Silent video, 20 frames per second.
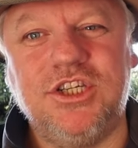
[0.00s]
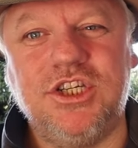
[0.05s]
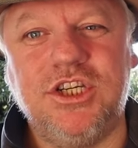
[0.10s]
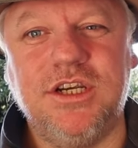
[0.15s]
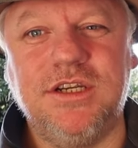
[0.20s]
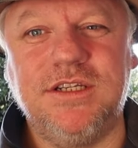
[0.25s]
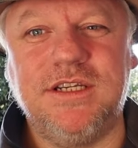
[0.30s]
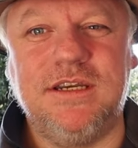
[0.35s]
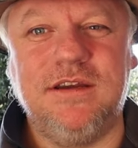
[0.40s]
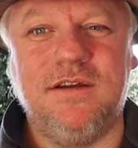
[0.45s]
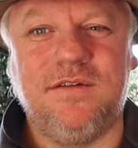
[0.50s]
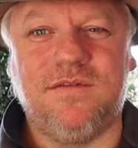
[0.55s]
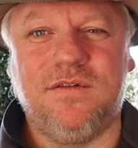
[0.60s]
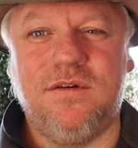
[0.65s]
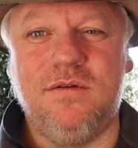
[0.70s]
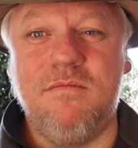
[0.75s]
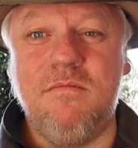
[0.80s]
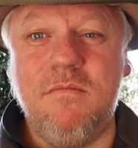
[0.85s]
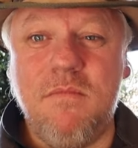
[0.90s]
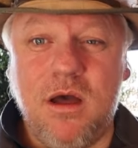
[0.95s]
choose a
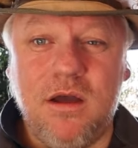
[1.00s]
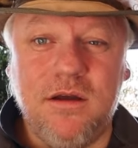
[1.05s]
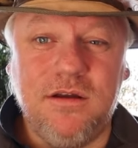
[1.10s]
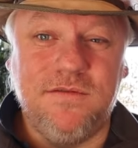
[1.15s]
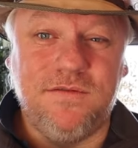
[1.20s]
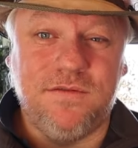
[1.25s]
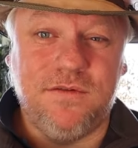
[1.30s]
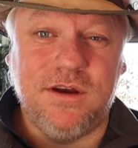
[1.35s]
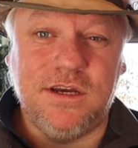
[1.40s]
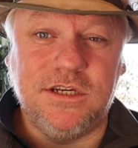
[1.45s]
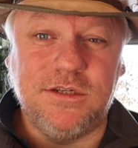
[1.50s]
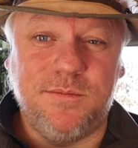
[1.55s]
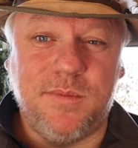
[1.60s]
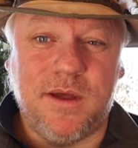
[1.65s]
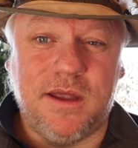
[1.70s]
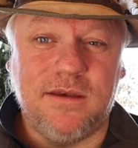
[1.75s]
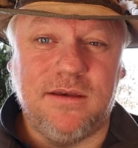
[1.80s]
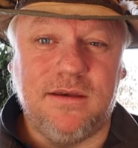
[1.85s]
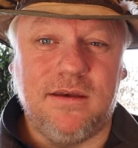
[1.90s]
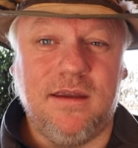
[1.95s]
different mode for each
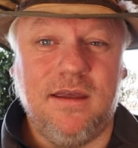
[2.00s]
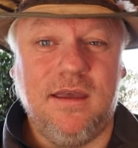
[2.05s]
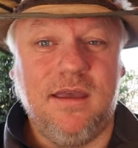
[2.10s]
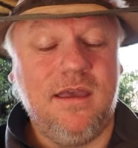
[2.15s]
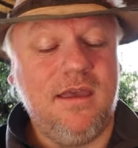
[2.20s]
button.